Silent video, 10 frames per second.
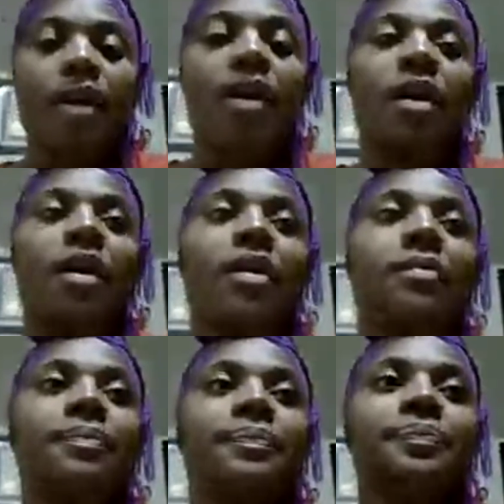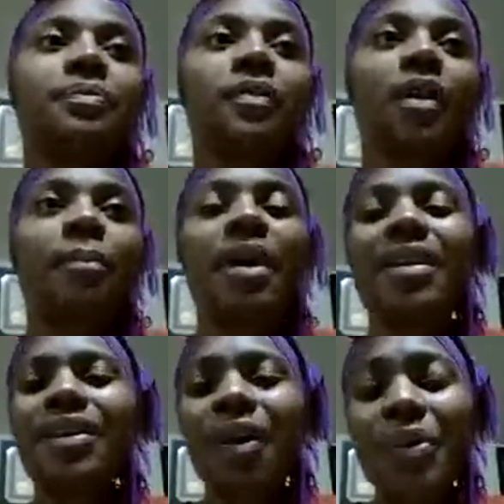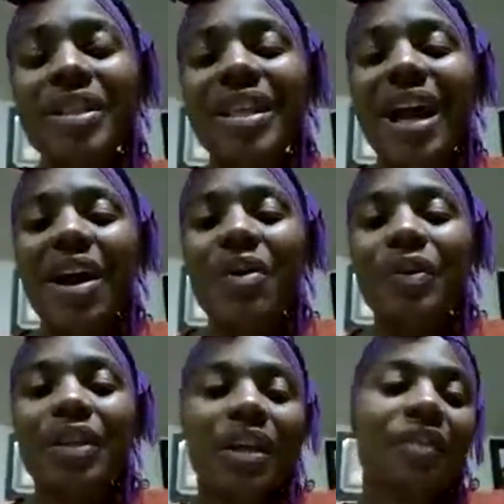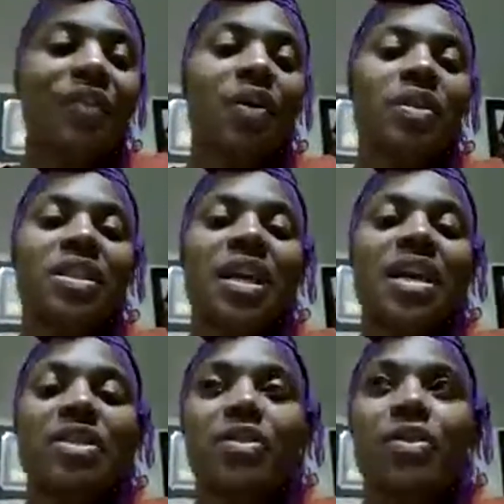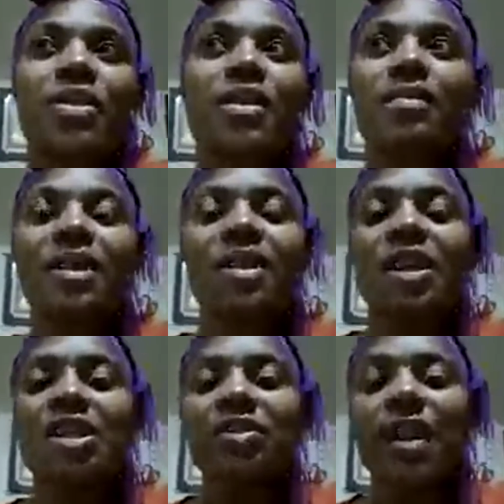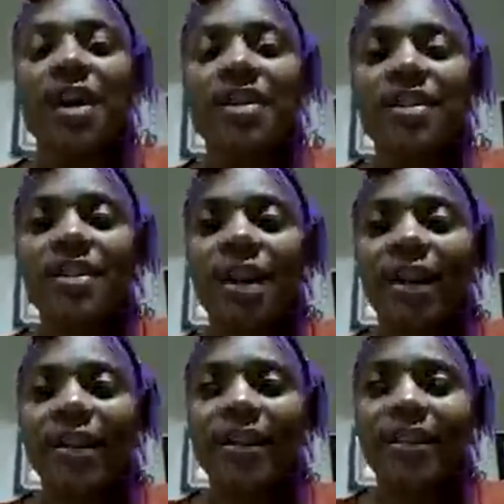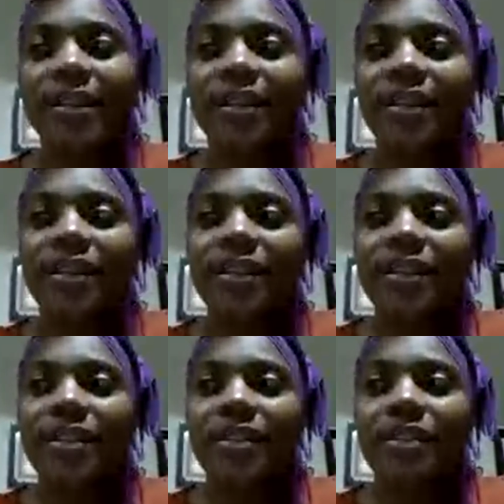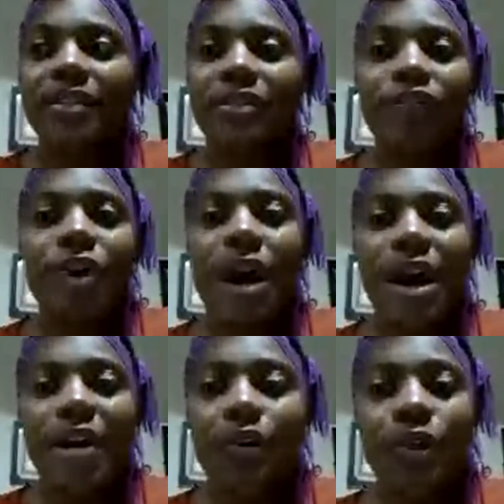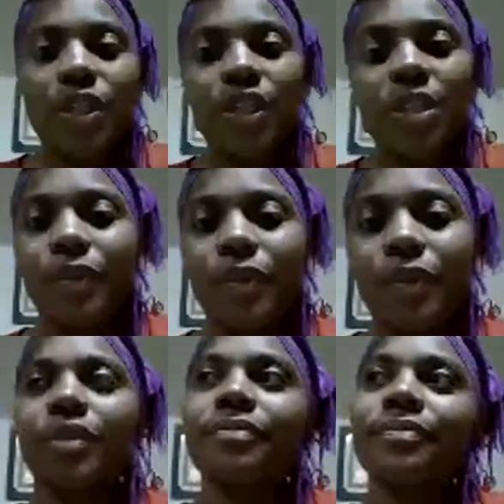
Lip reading: Um, but notice how none of those things are something that you had to like fry or cook or